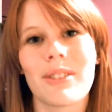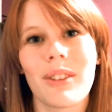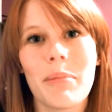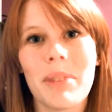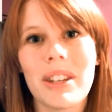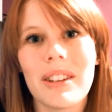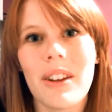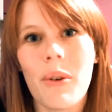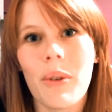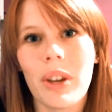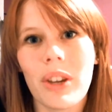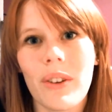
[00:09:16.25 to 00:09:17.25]
So let me
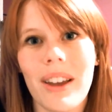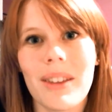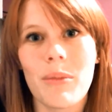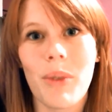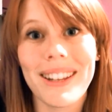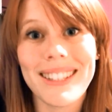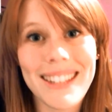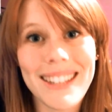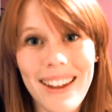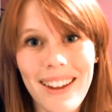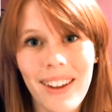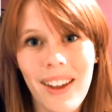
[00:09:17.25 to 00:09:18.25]
know what you guys want to
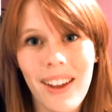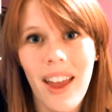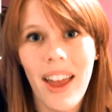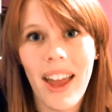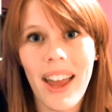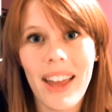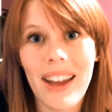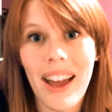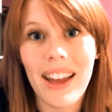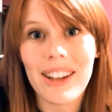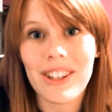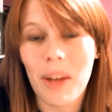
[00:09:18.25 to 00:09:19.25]
see, and
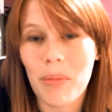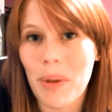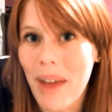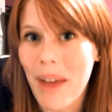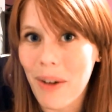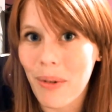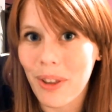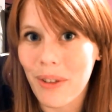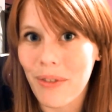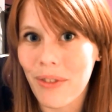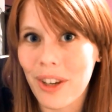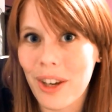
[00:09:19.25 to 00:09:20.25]
I shall be back with
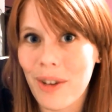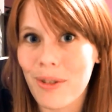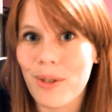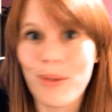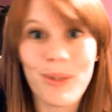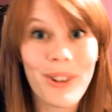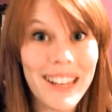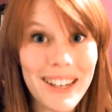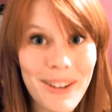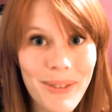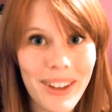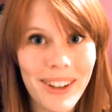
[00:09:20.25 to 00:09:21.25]
a video sooner
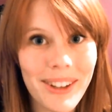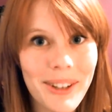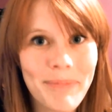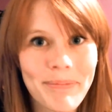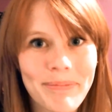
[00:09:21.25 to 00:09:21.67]
than you think.